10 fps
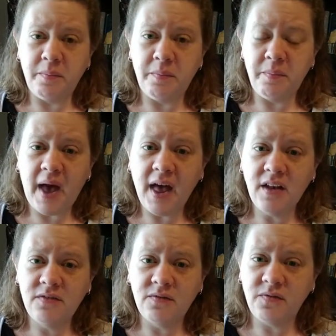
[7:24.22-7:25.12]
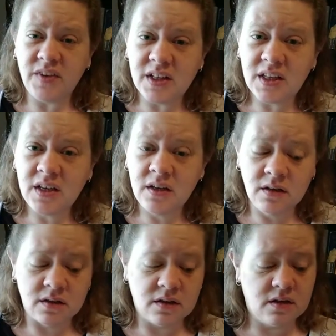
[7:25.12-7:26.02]
Bad feeling?
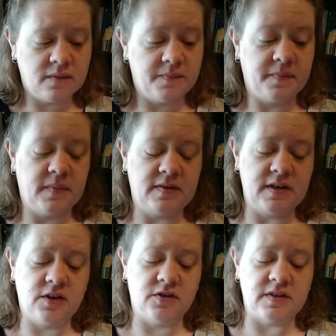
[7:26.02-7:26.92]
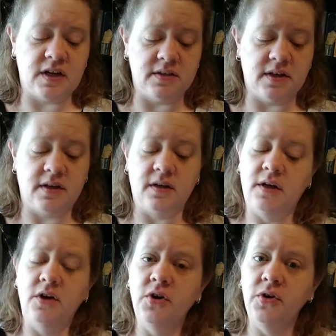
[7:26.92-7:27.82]
Said Griselda,
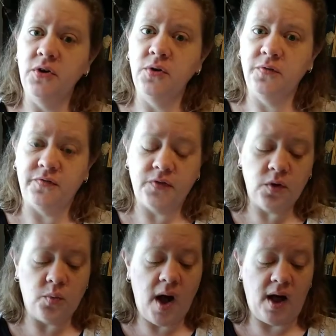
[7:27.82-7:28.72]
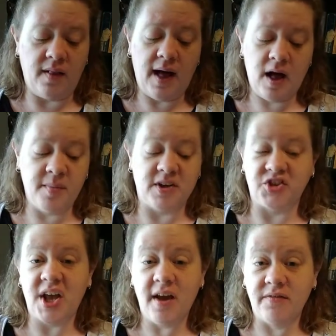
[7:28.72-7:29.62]
who knew full well how much
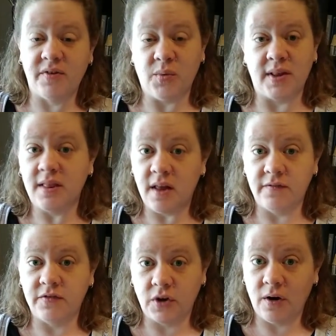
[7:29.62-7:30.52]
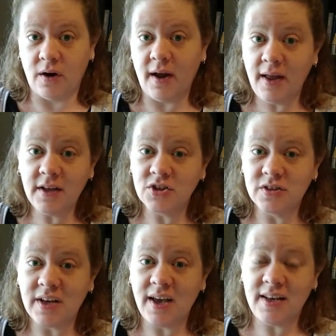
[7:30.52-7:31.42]
everyone loved her and her
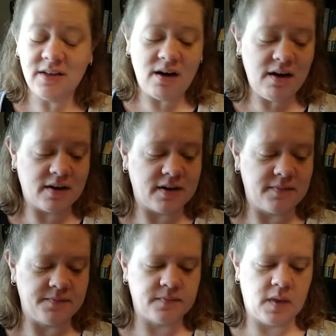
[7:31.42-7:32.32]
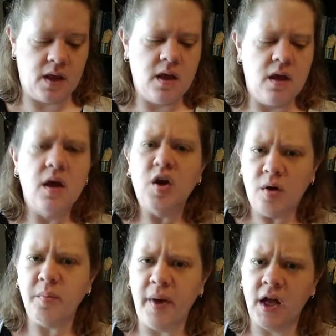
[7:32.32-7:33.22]
tiny daughter.
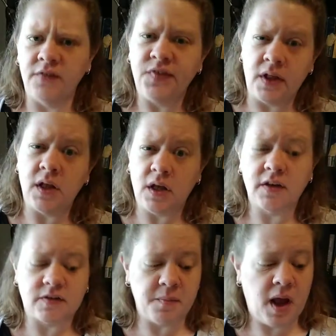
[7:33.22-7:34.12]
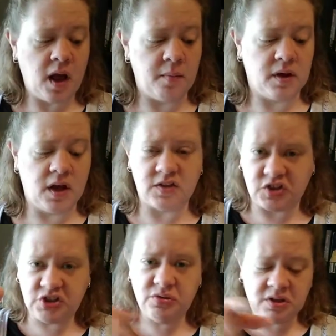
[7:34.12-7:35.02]
Bad feeling, yes, ma'am, against
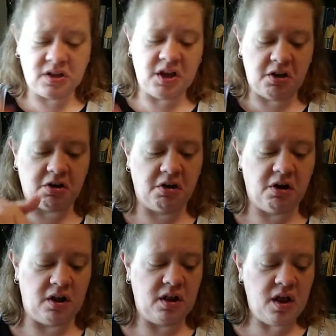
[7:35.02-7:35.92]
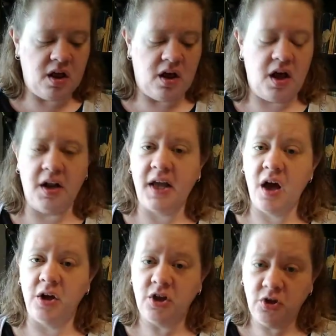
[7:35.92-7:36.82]
you and the little girl, on
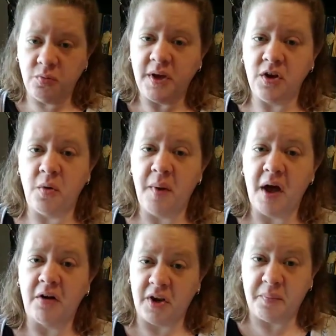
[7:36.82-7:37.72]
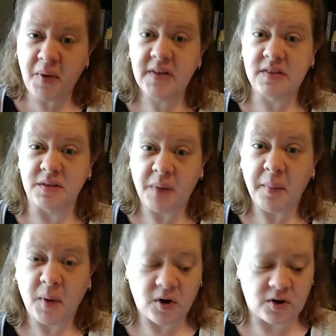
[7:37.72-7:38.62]
account of you being no better than a peasant by
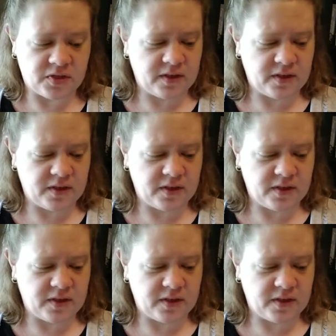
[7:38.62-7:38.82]
birth.